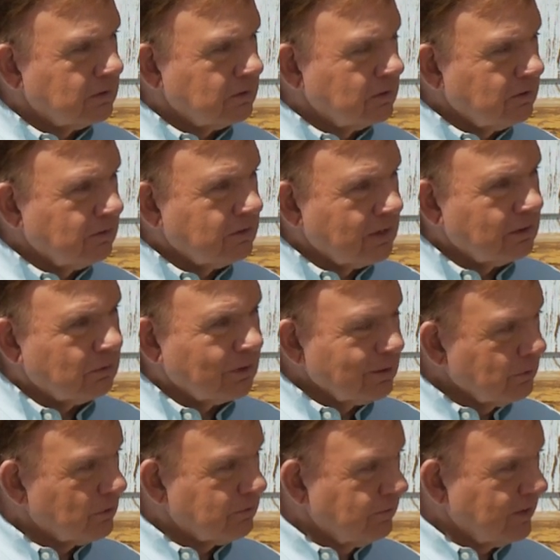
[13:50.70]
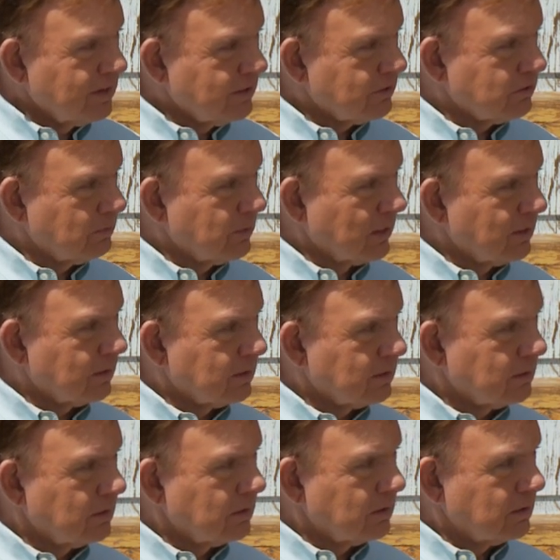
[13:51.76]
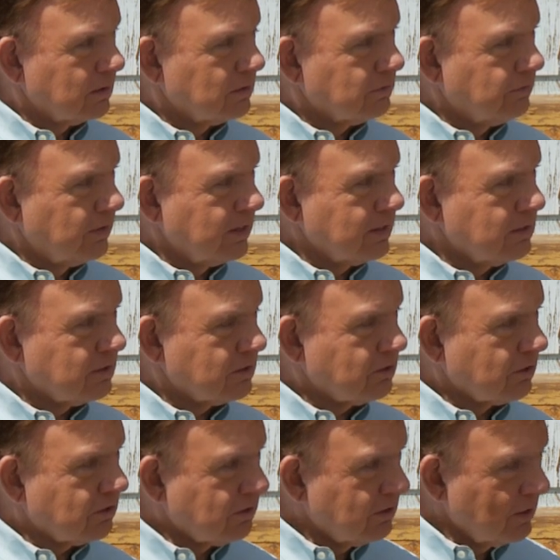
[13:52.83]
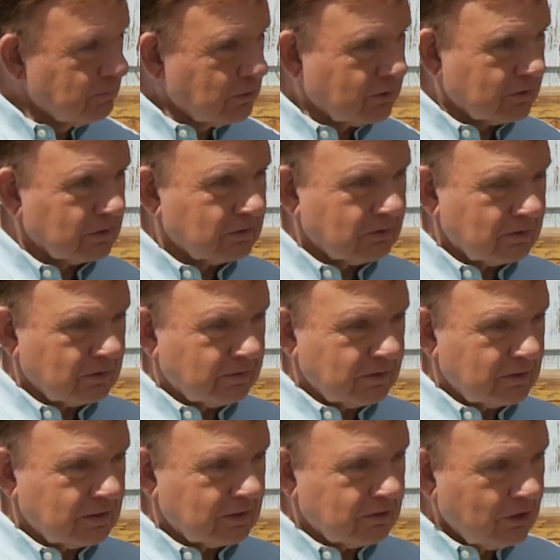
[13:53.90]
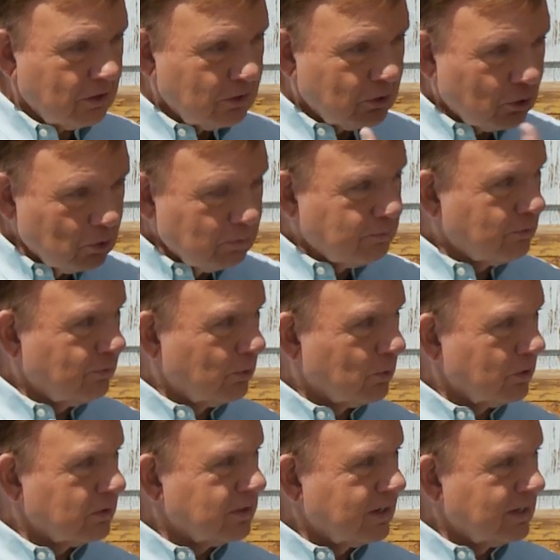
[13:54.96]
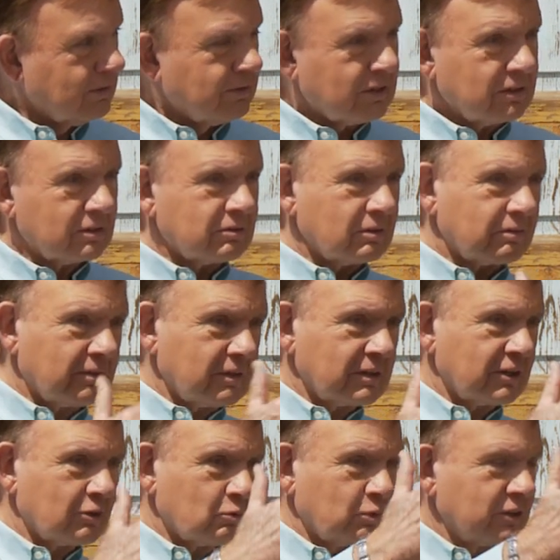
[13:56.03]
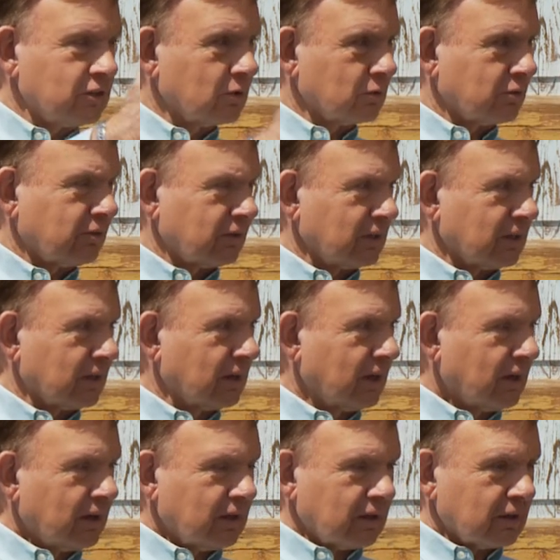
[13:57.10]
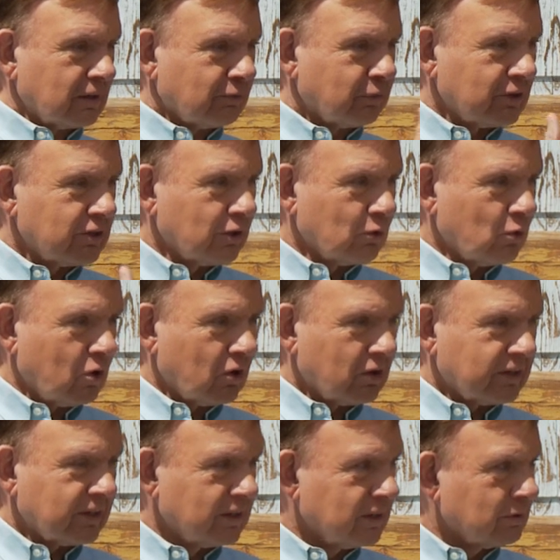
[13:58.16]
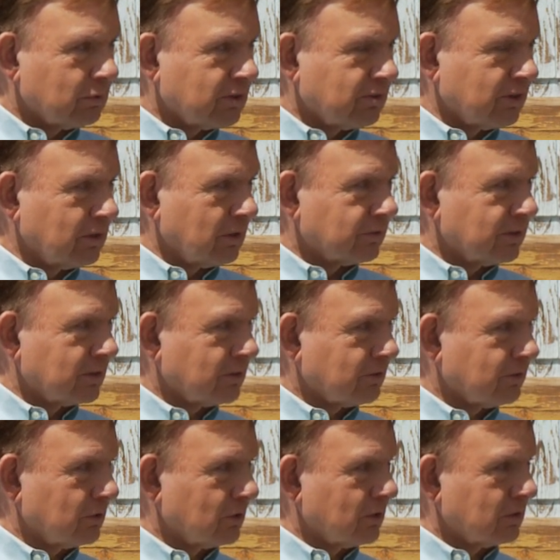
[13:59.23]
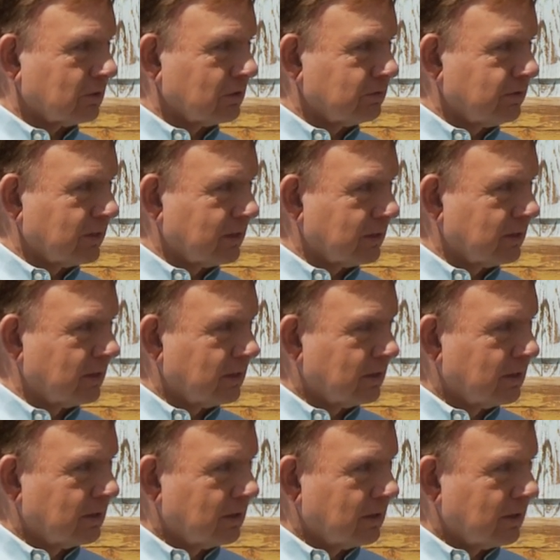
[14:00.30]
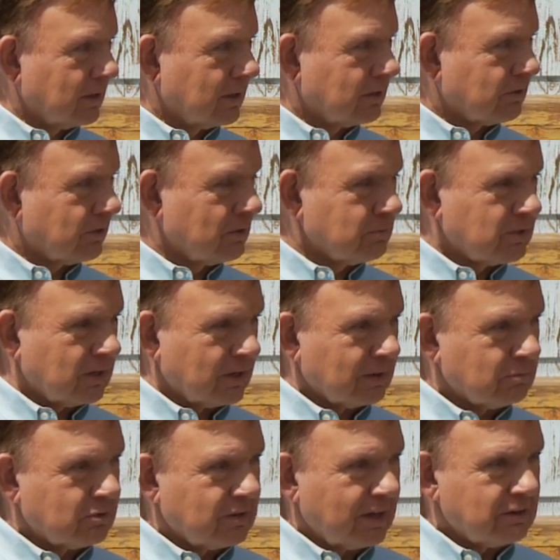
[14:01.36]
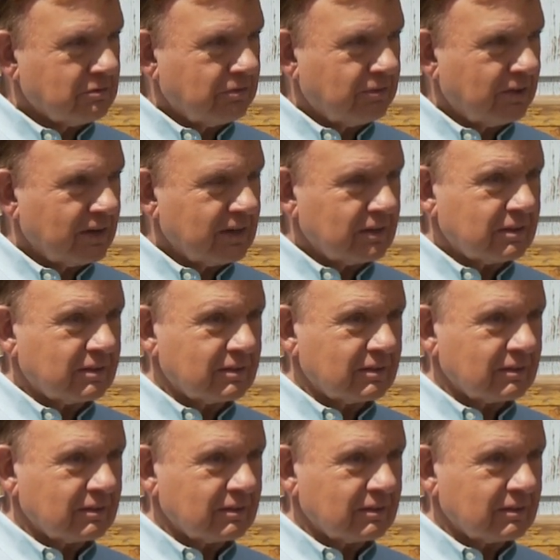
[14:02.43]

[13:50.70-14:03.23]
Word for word: isn't that really what faith is about? Yeah. You know, faith is a substance of things hoped, hoped for, for, the evidence of things we don't see. Yeah. If we know all the end result, then it's no longer faith. Right, right. Mm -hmm. And sometimes that faith